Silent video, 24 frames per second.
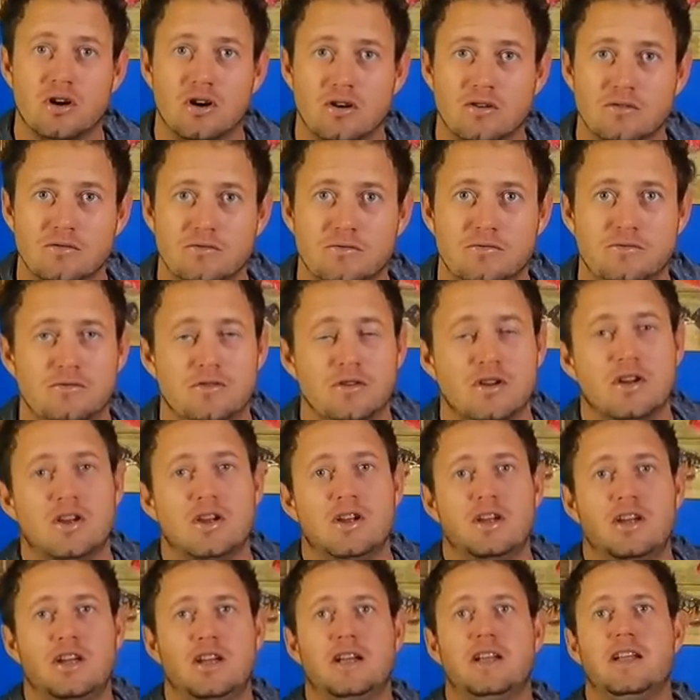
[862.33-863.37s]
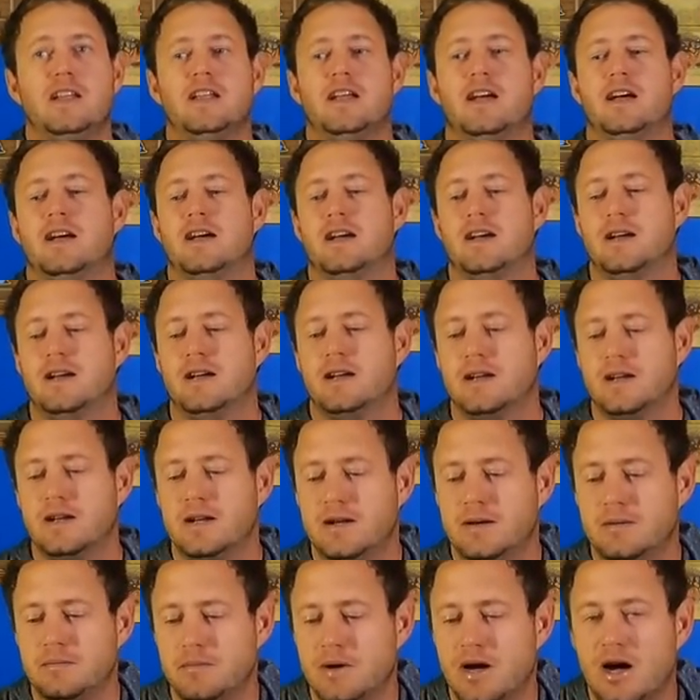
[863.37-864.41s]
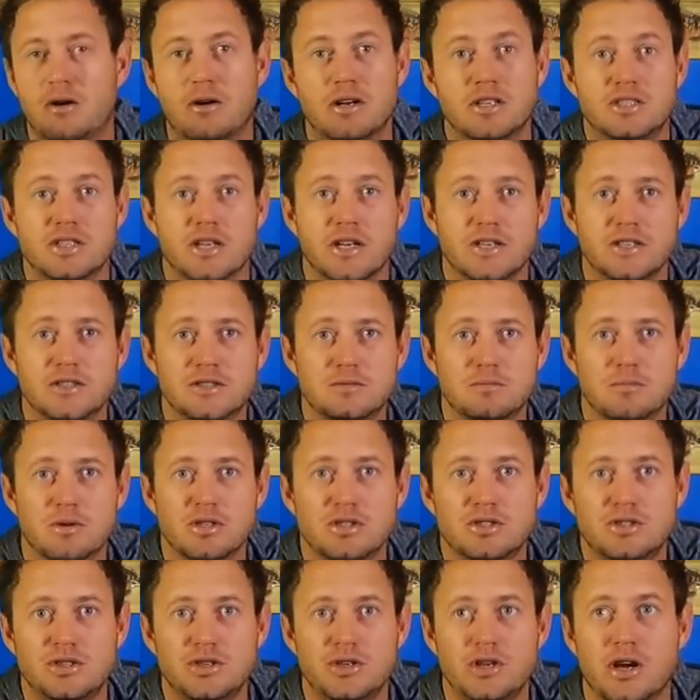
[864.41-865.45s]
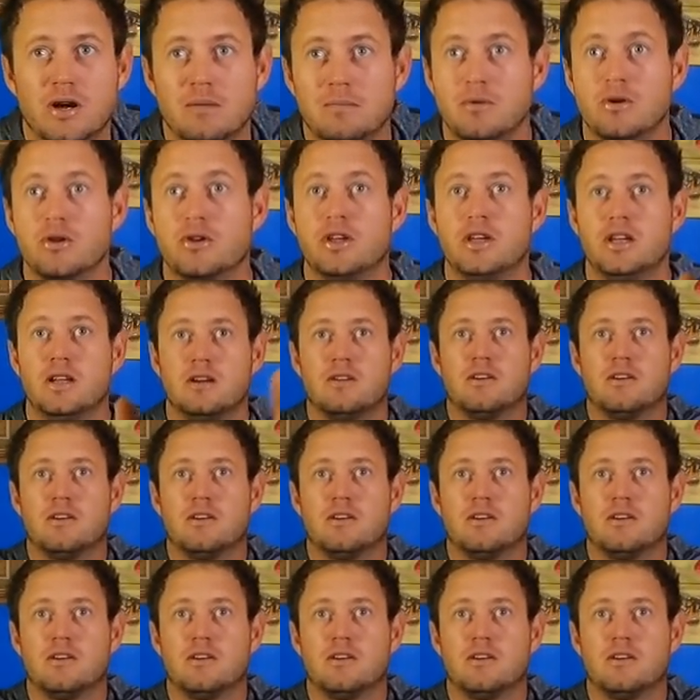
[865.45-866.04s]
of how I changed my studio. I'm looking